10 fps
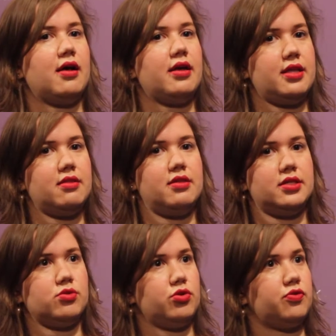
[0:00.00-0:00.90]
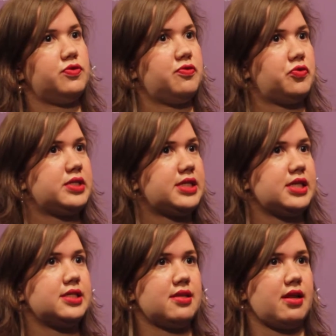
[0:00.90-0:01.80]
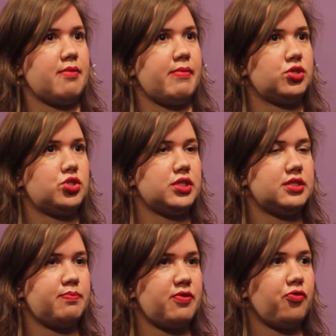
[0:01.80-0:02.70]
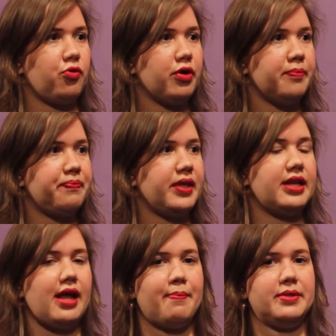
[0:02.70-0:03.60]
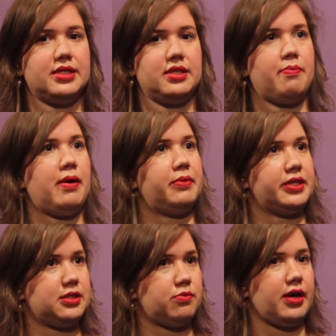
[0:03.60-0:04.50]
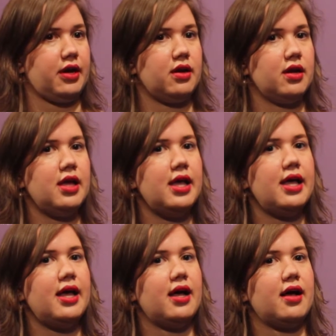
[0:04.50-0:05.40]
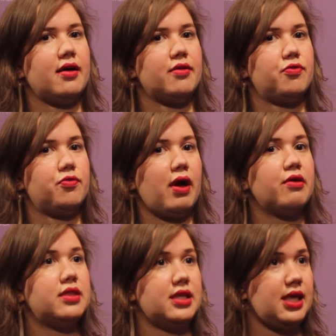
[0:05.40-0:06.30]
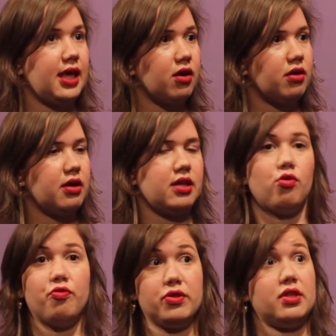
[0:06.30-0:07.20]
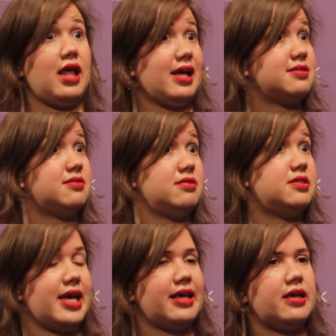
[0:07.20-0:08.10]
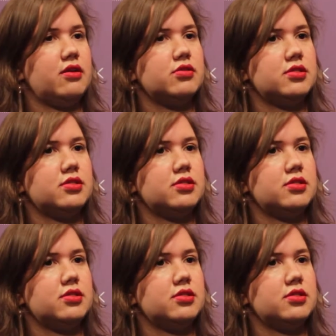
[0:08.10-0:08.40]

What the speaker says: in these sort of different cities that I mentioned before, and it happens in a public square. Throughout the year and over the last decade or